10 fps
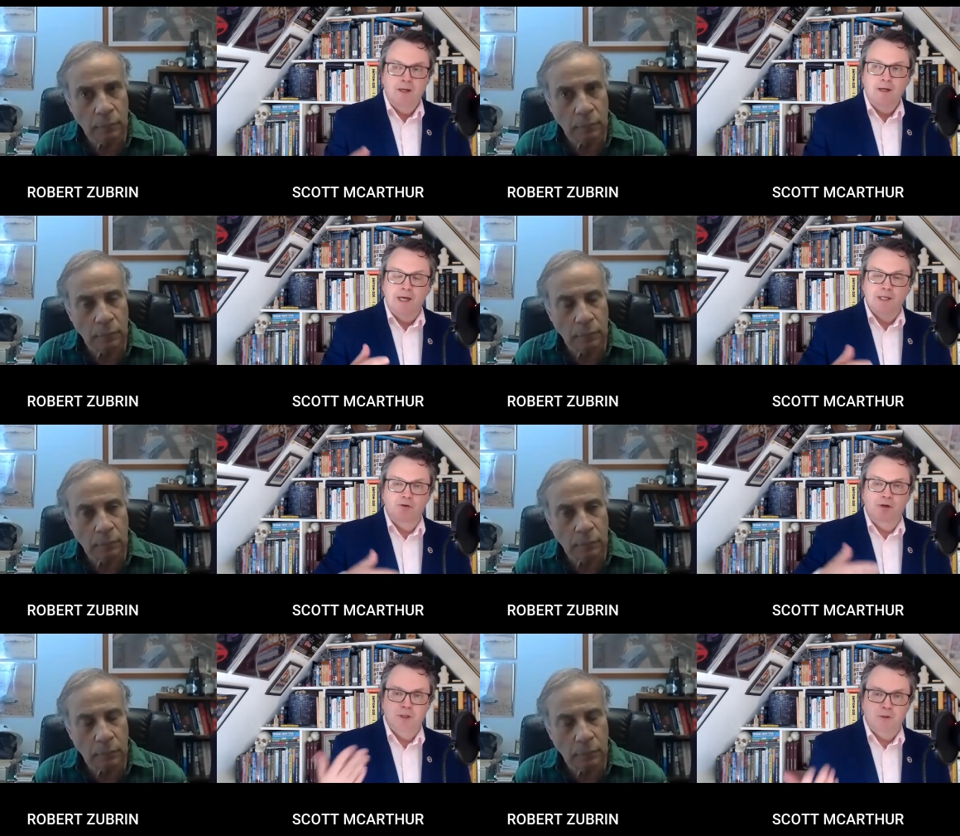Speaker 1: His
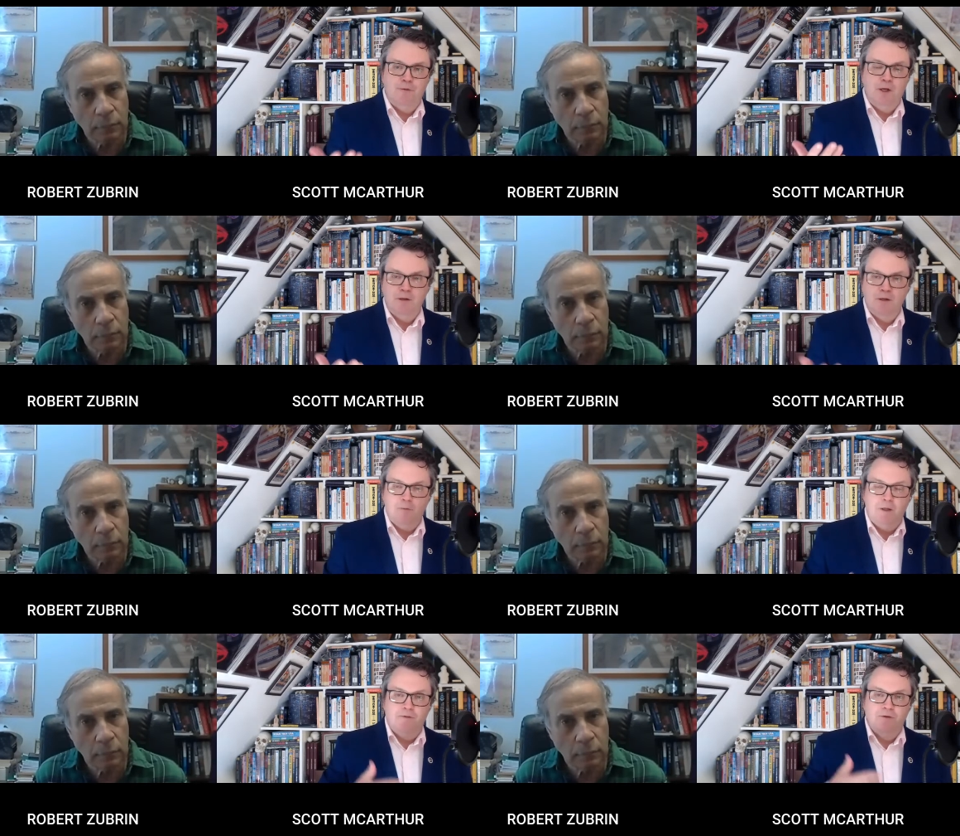greatest fear that you would
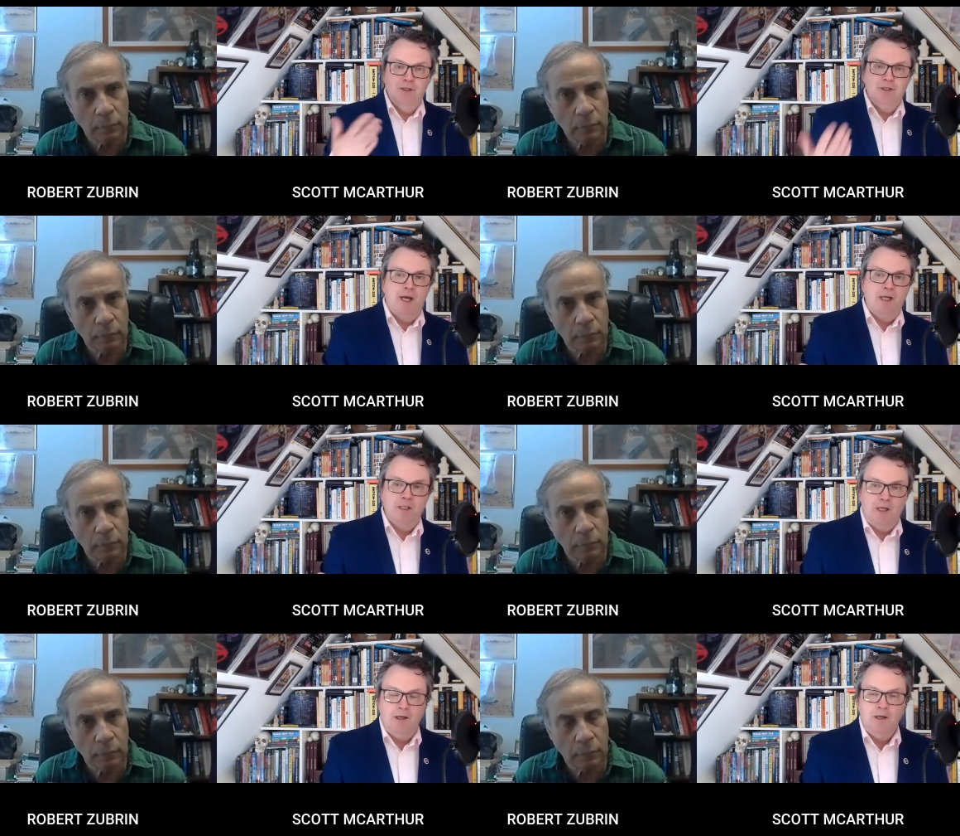have a
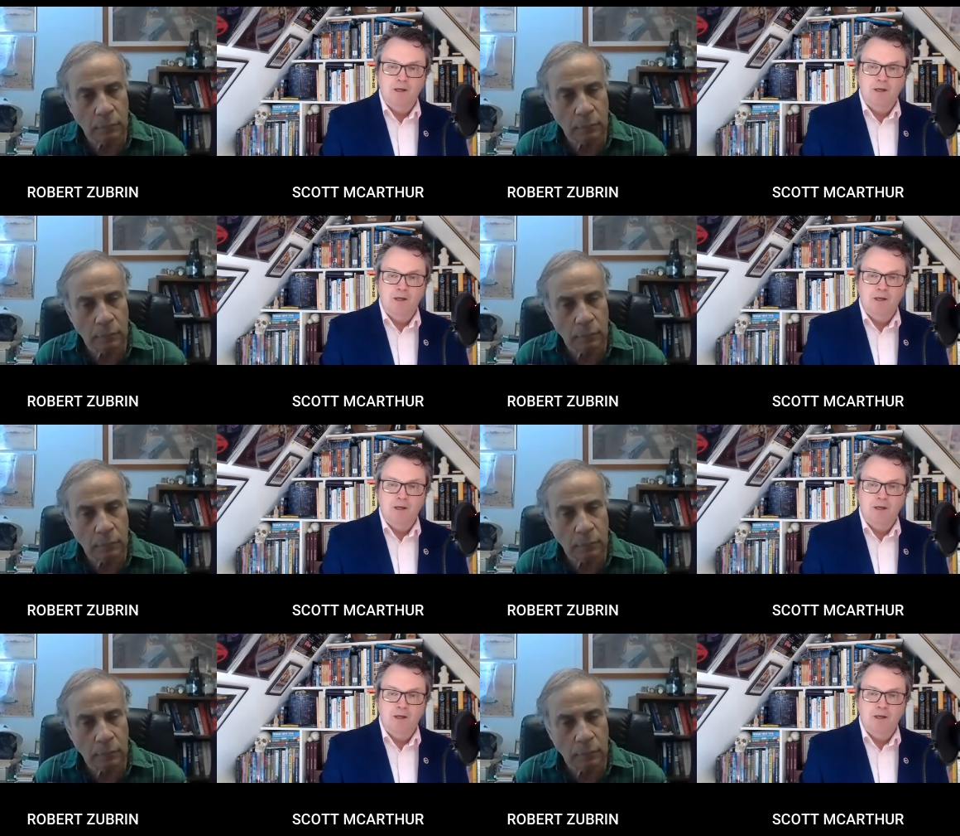society